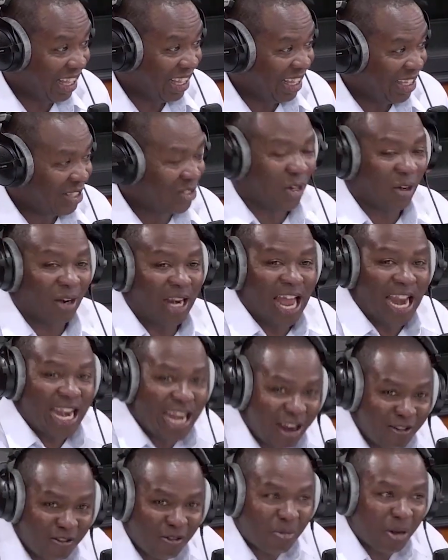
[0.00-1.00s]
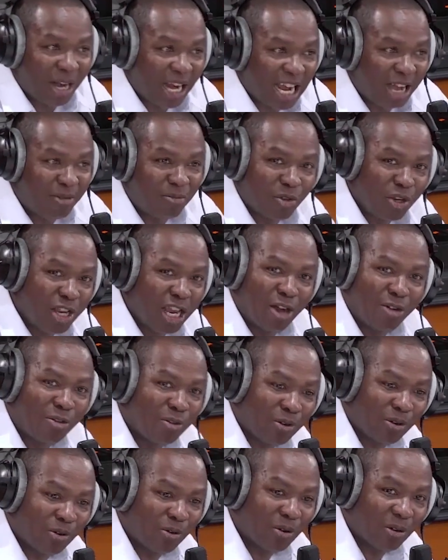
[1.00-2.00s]
So let everybody come to
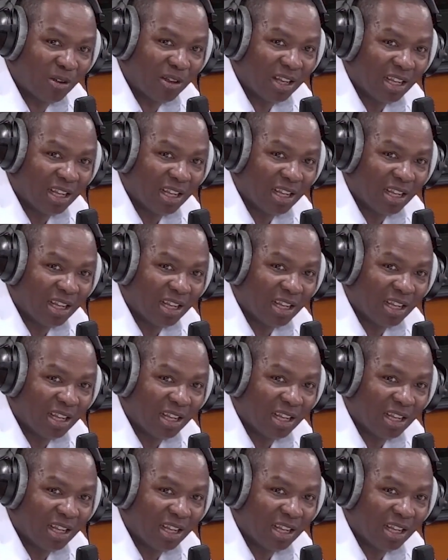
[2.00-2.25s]
Nyahururu.